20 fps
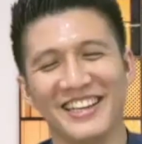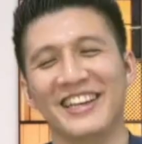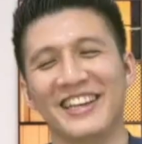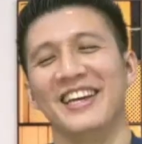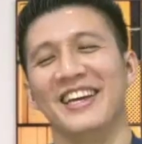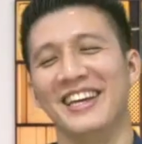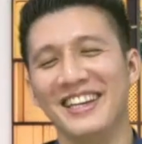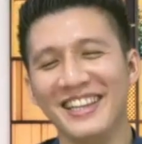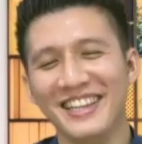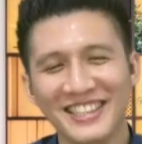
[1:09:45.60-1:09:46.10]

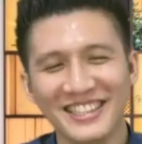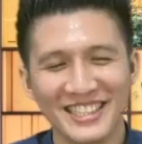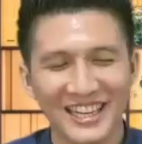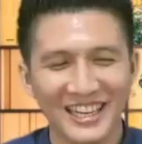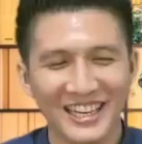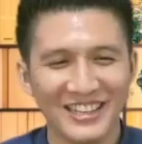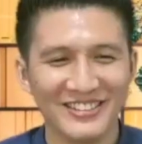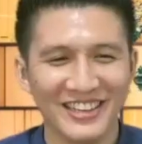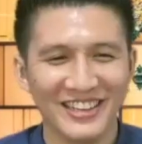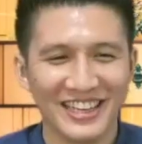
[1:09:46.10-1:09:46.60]
Initiate
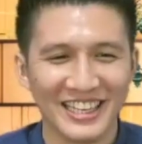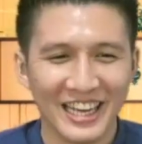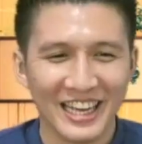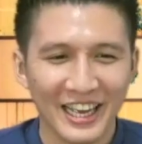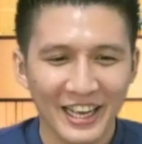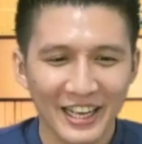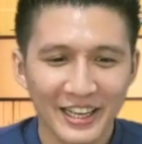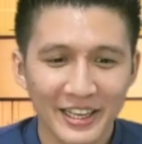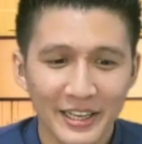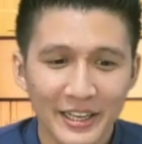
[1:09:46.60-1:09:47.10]
Lula.
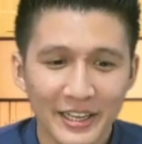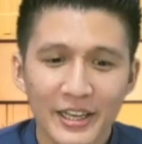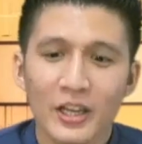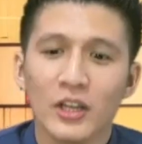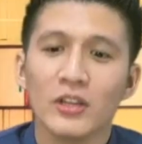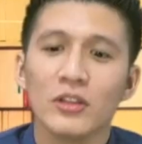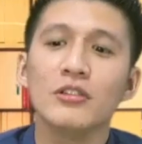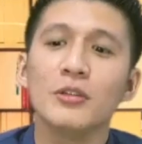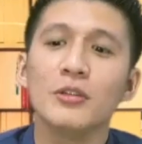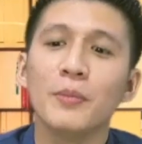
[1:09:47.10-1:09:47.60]

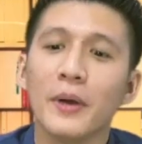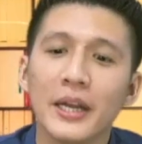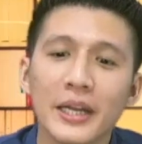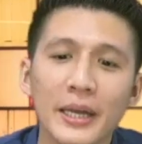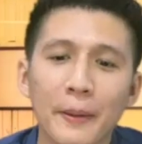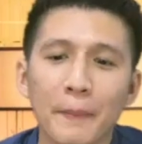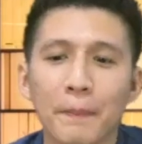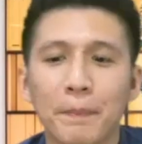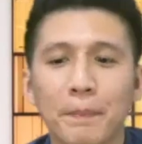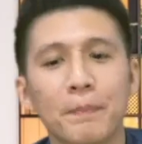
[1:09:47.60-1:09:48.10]
To the very
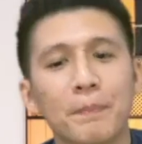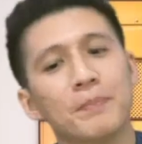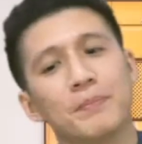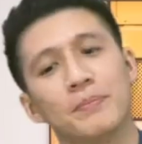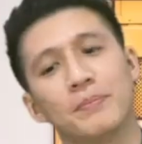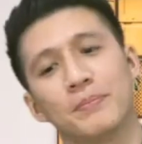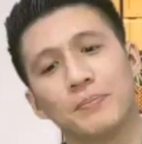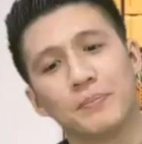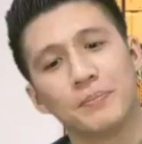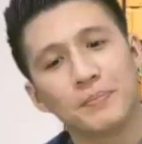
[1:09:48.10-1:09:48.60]
up.
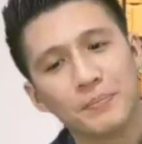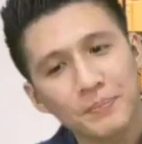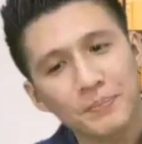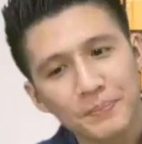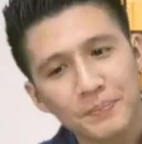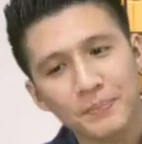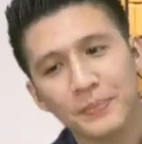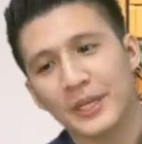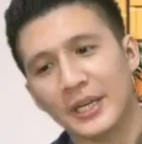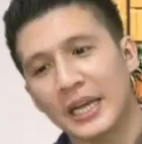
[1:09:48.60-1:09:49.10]

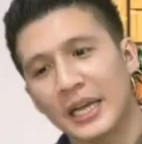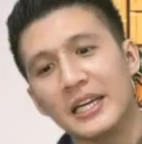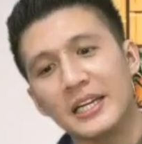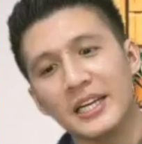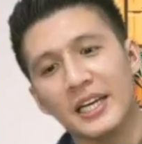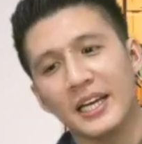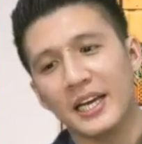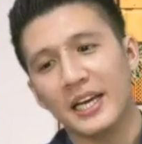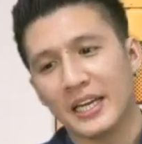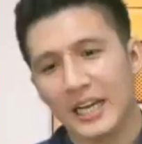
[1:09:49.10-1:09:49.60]
Kinda
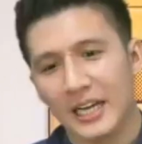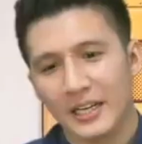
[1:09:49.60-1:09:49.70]
like.